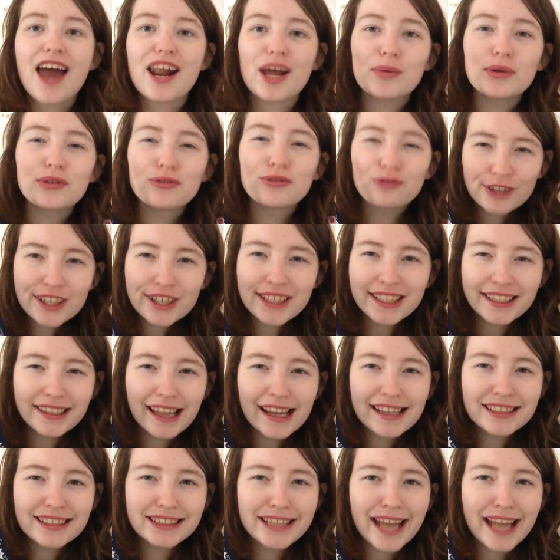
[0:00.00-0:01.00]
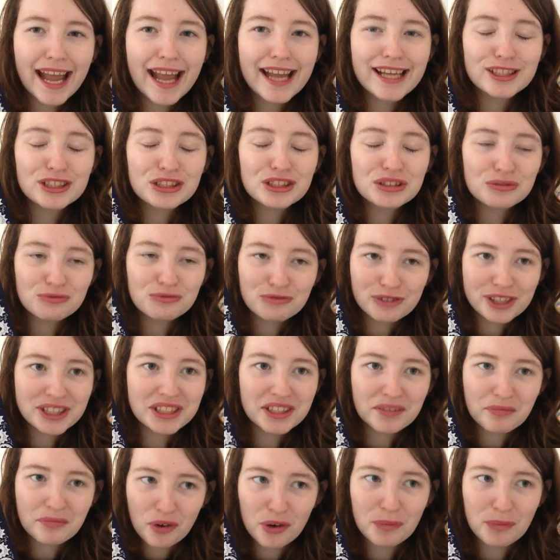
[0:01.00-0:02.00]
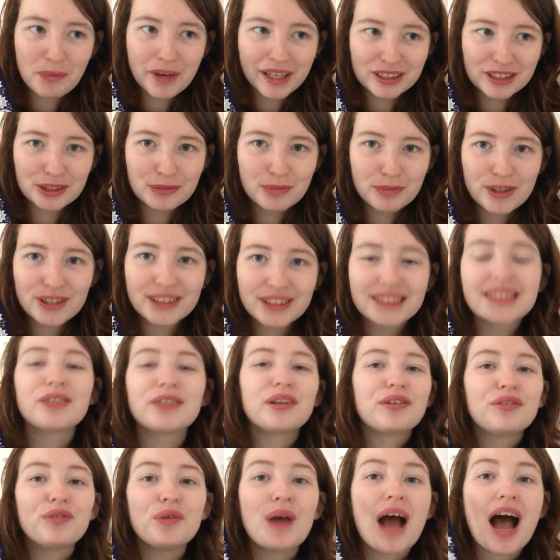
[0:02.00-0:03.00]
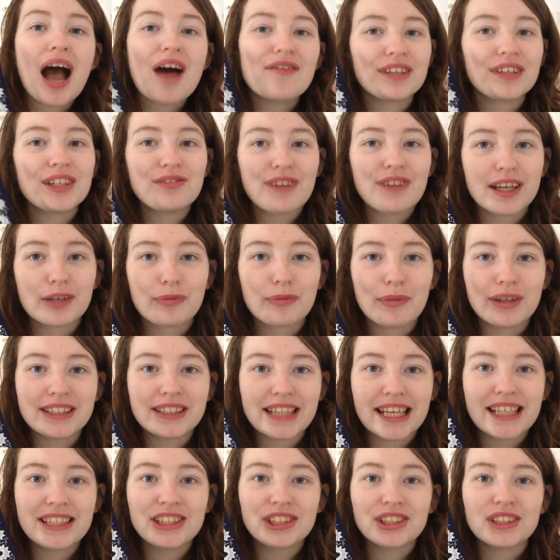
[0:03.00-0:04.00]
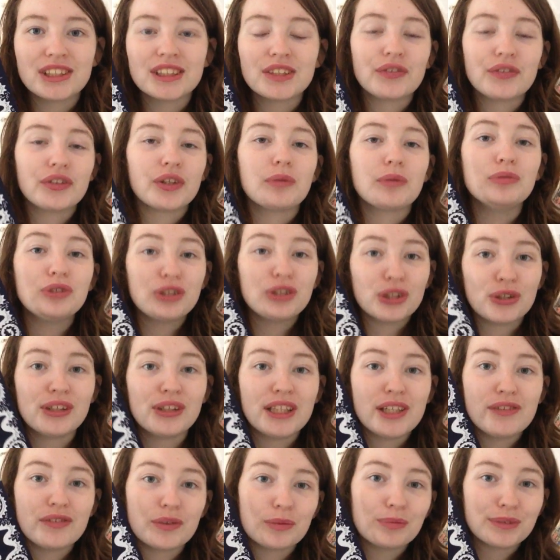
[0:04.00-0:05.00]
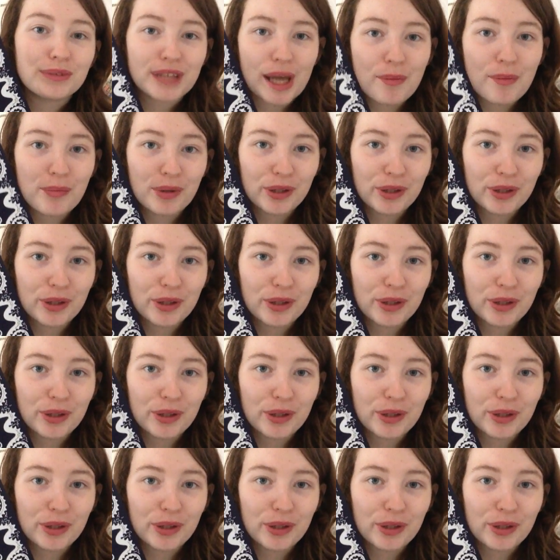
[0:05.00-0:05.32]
and I would really like to get into reading more picture books, so if you have any recommendations for them, do leave them down